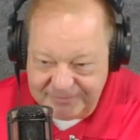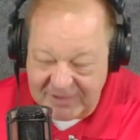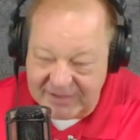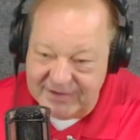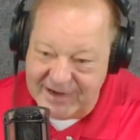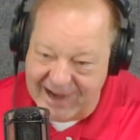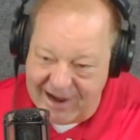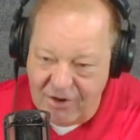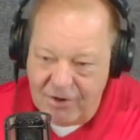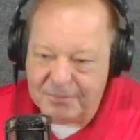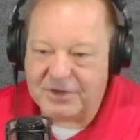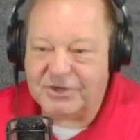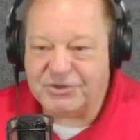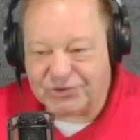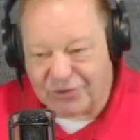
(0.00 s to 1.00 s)
Now I'm going
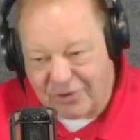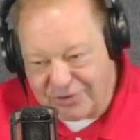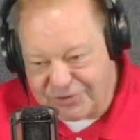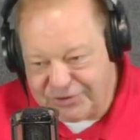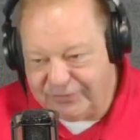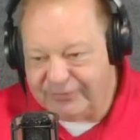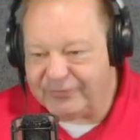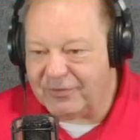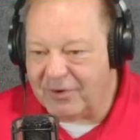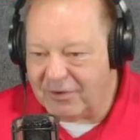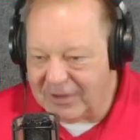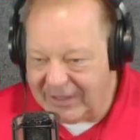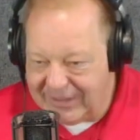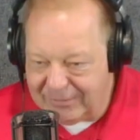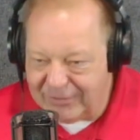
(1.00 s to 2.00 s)
to charge you for our
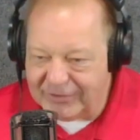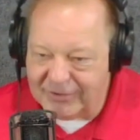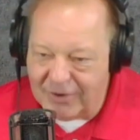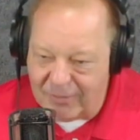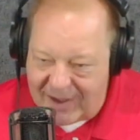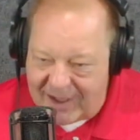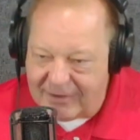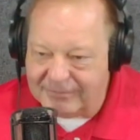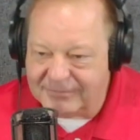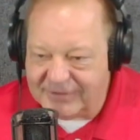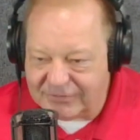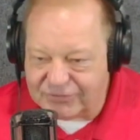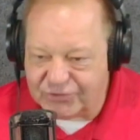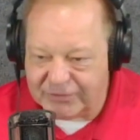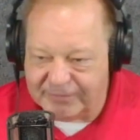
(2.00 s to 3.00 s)
labor to go out,
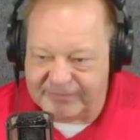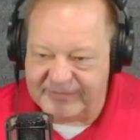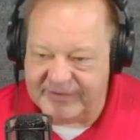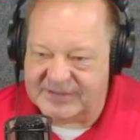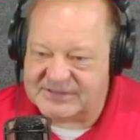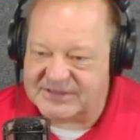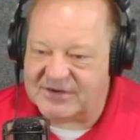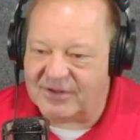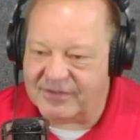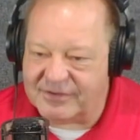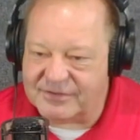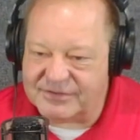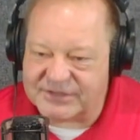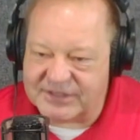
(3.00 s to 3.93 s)
trip fees and all those things.